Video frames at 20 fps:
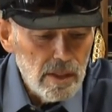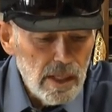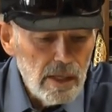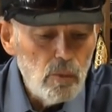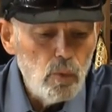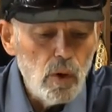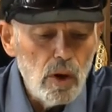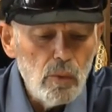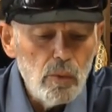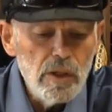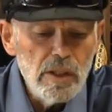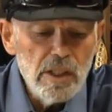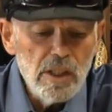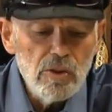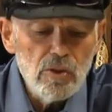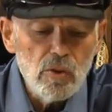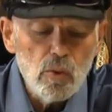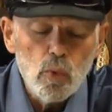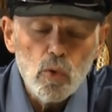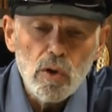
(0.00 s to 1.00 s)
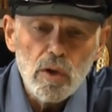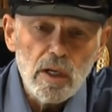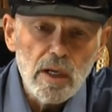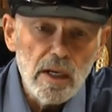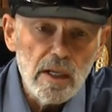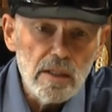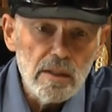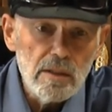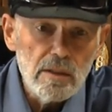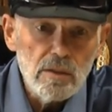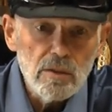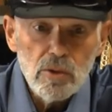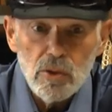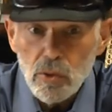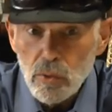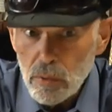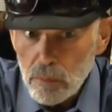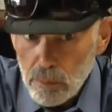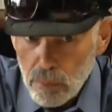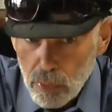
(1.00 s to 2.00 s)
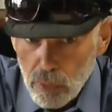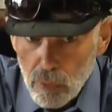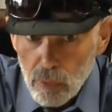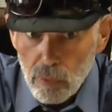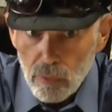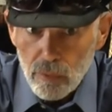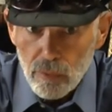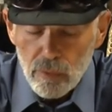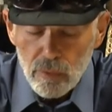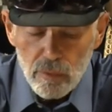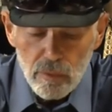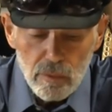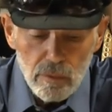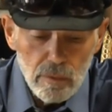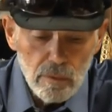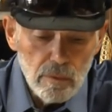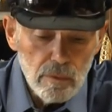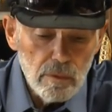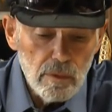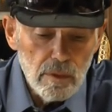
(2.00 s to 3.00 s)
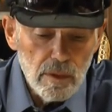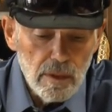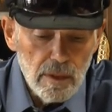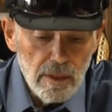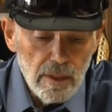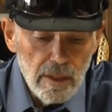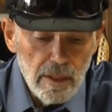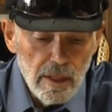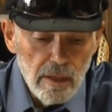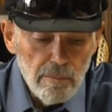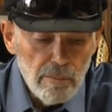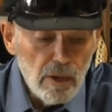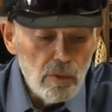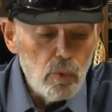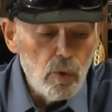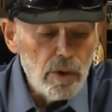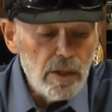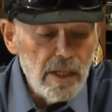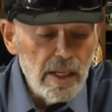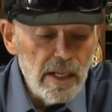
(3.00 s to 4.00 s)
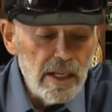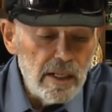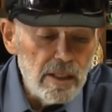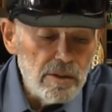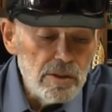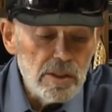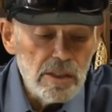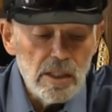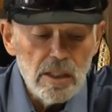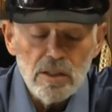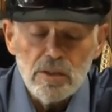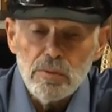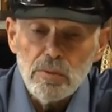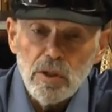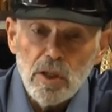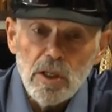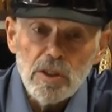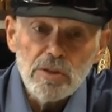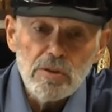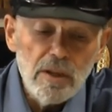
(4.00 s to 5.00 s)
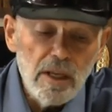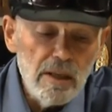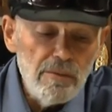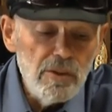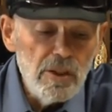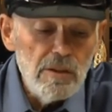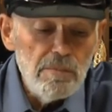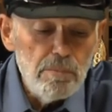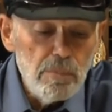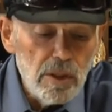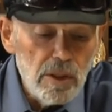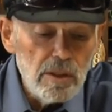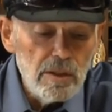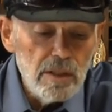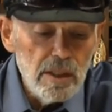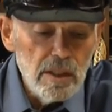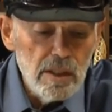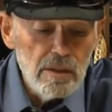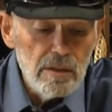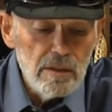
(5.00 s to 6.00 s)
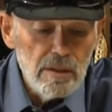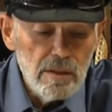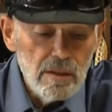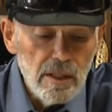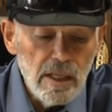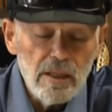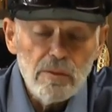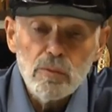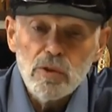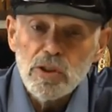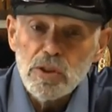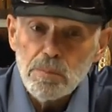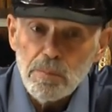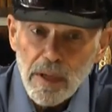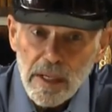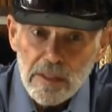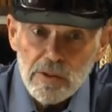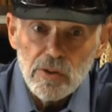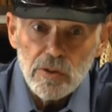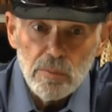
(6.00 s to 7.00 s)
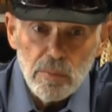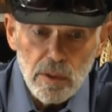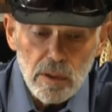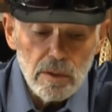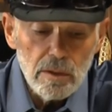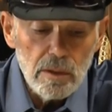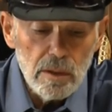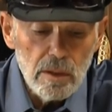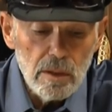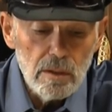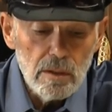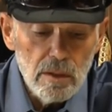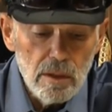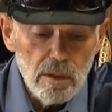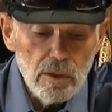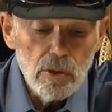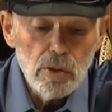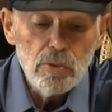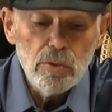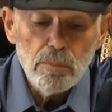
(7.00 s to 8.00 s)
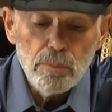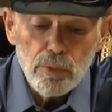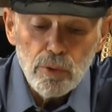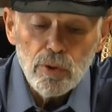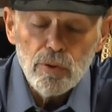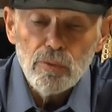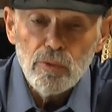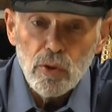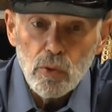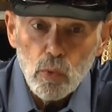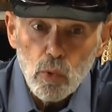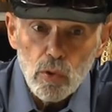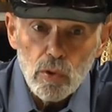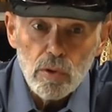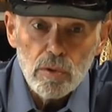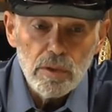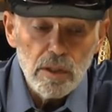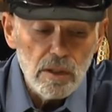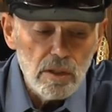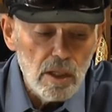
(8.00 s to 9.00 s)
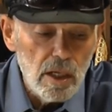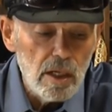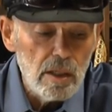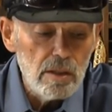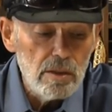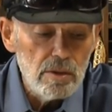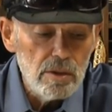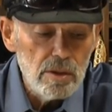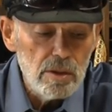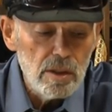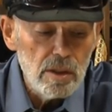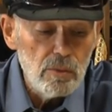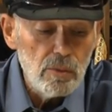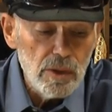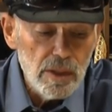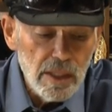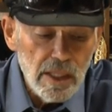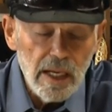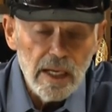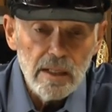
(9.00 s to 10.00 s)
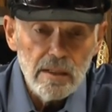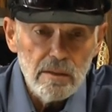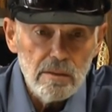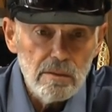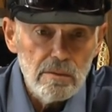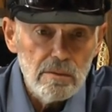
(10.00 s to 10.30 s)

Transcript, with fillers: and what we need to work on to improve. By working on ourselves, we also have the ability and responsibility to improve the world at large. And with that,